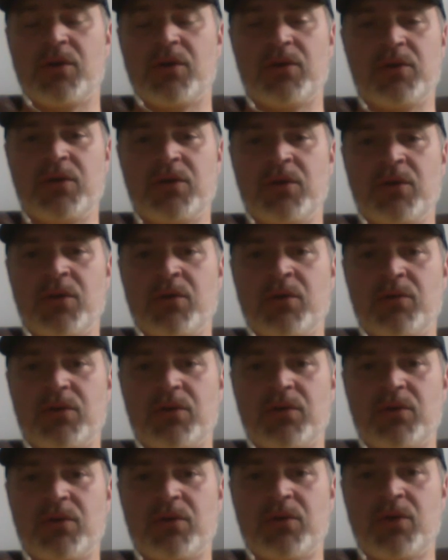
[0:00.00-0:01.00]
you know,
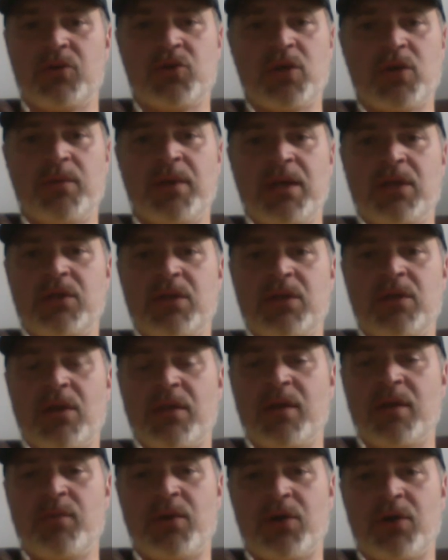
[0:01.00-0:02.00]
contributing to
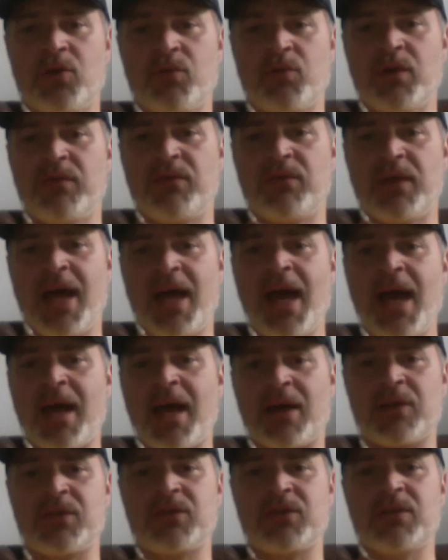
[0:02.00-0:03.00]
nothing but horrific
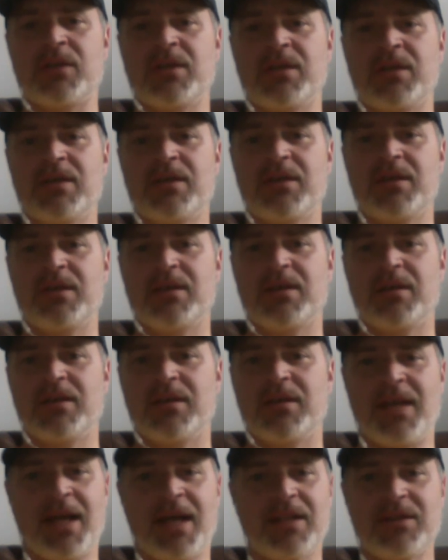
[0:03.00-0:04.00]
acts
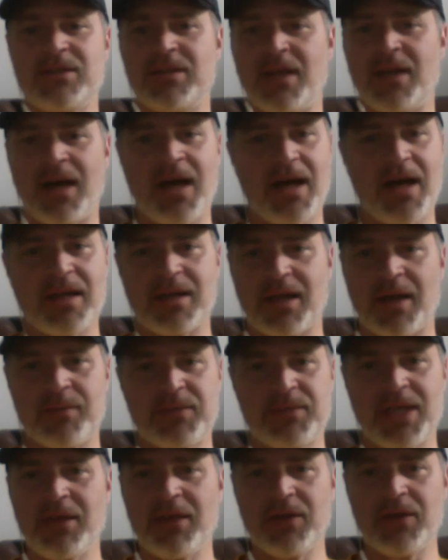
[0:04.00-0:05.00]
that's not, I'm
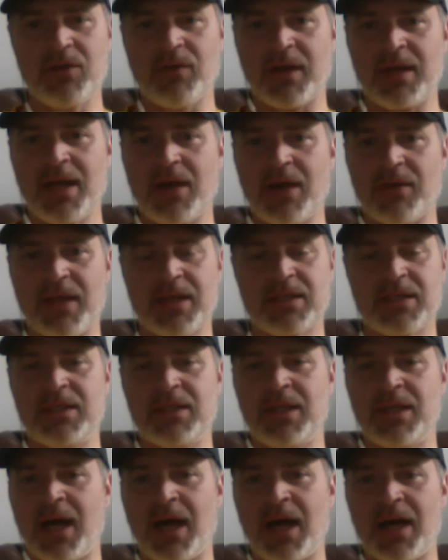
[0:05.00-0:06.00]
telling you right now, that's
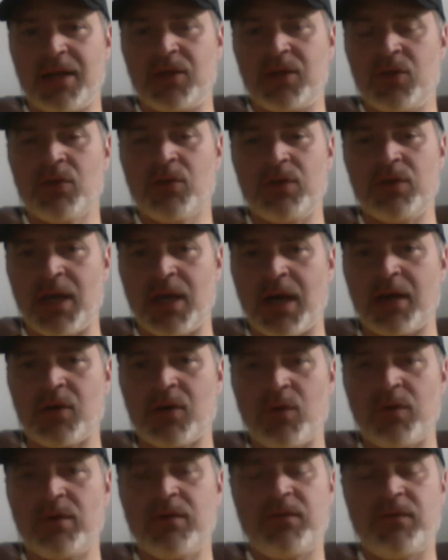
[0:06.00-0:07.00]
not, you're not
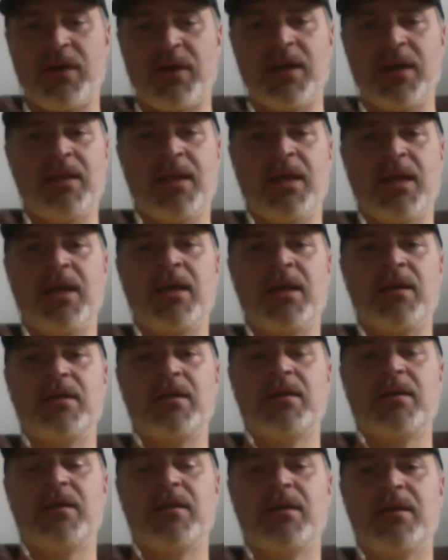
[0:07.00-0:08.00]
going to find that
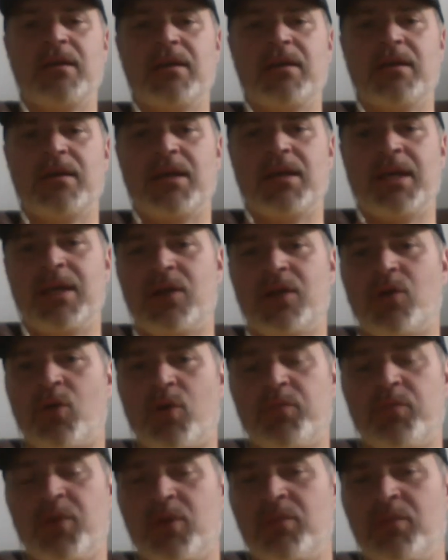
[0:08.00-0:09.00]
in
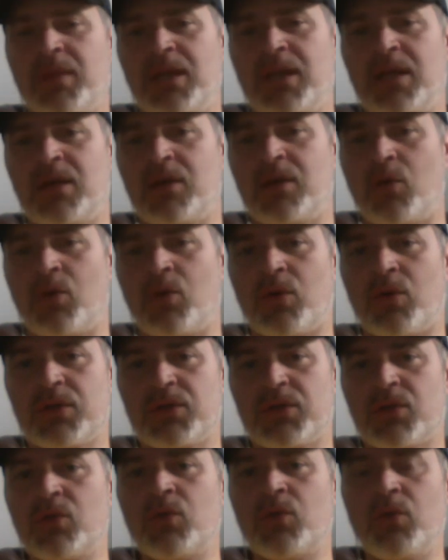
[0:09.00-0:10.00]
corporate media or
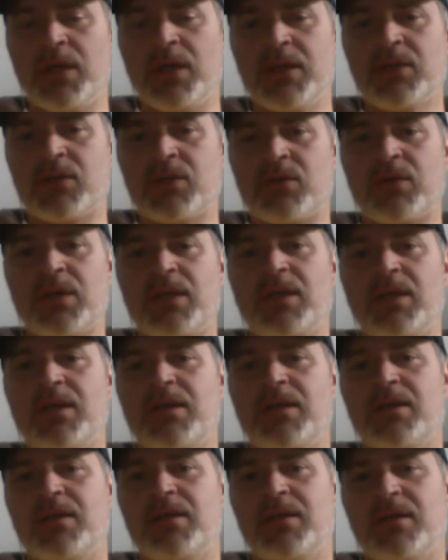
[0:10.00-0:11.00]
school history.
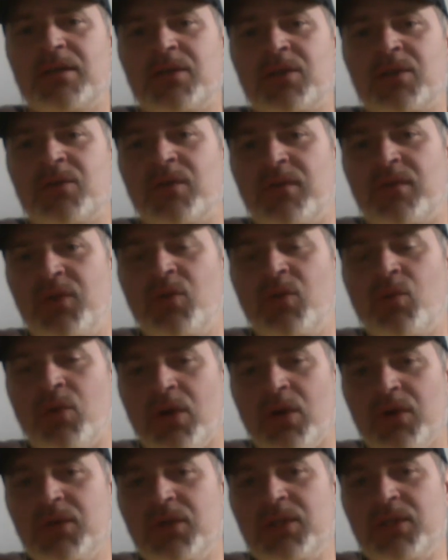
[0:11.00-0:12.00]
So if you
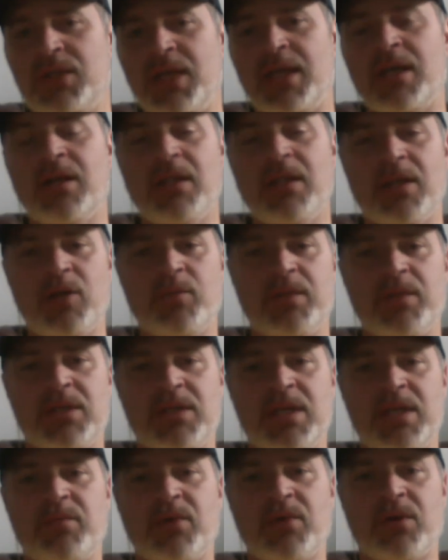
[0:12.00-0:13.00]
were to dig a little bit
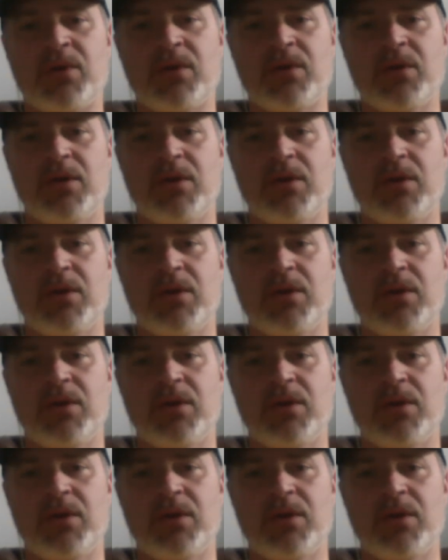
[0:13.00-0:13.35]
deeper,